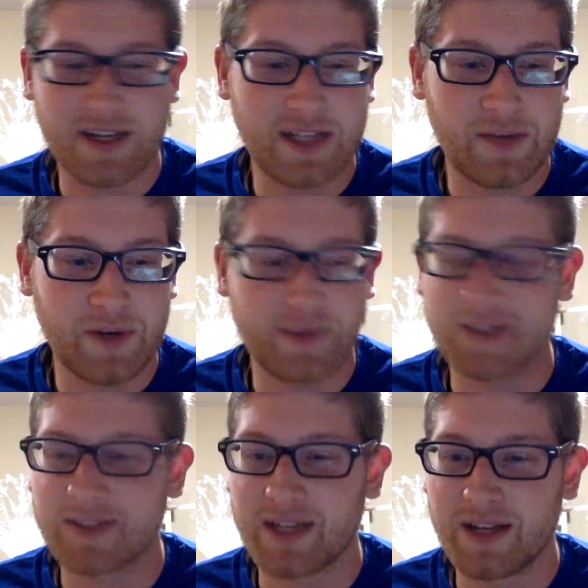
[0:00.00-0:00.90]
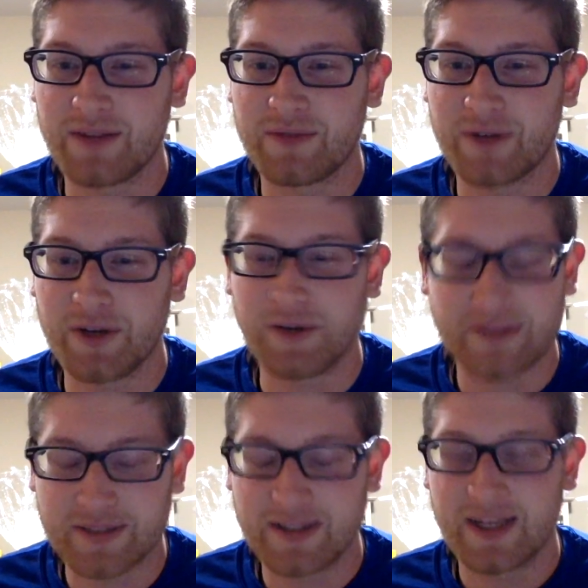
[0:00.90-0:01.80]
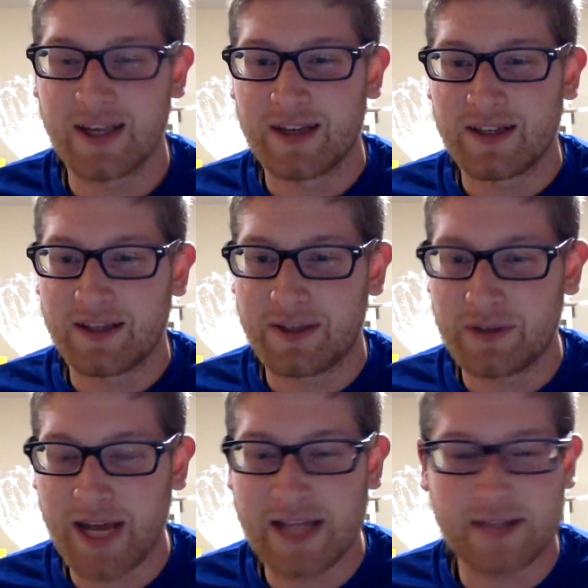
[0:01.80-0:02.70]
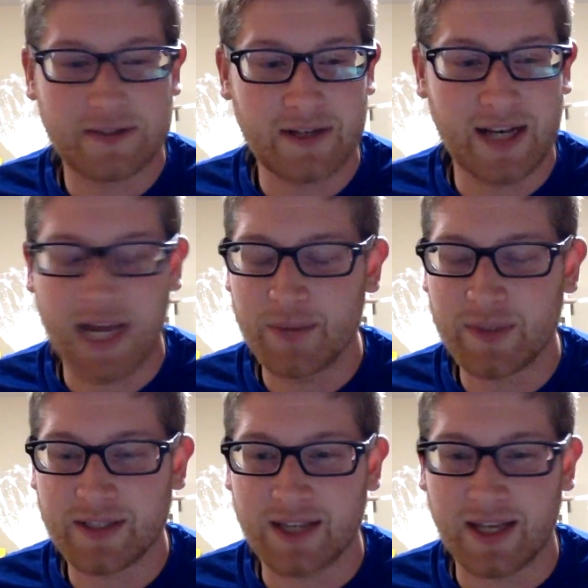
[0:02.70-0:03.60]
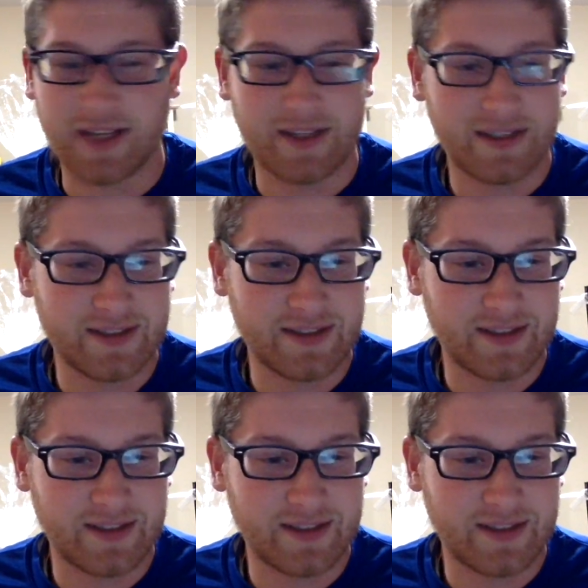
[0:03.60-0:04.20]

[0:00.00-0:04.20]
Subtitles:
61% of the votes to against 39%. That